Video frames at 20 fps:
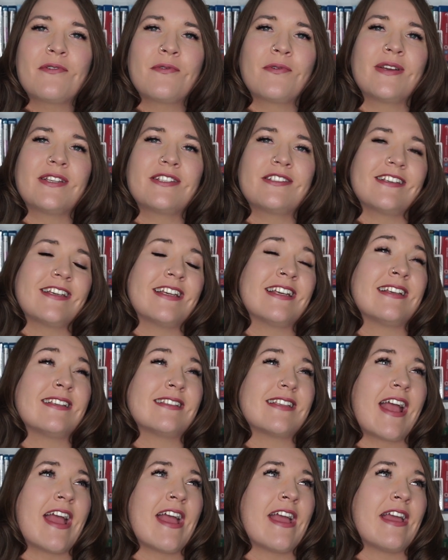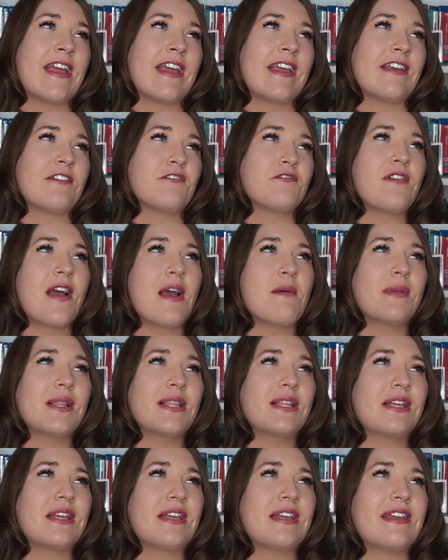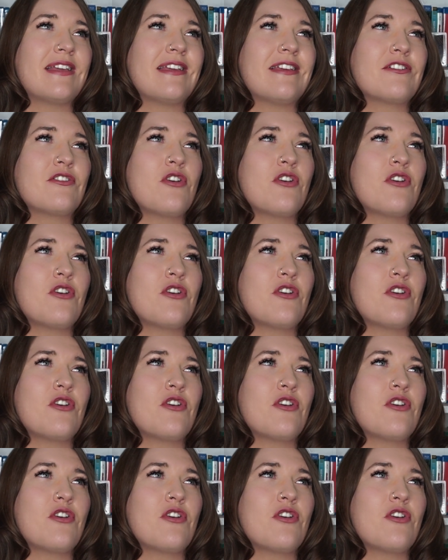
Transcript: which is a family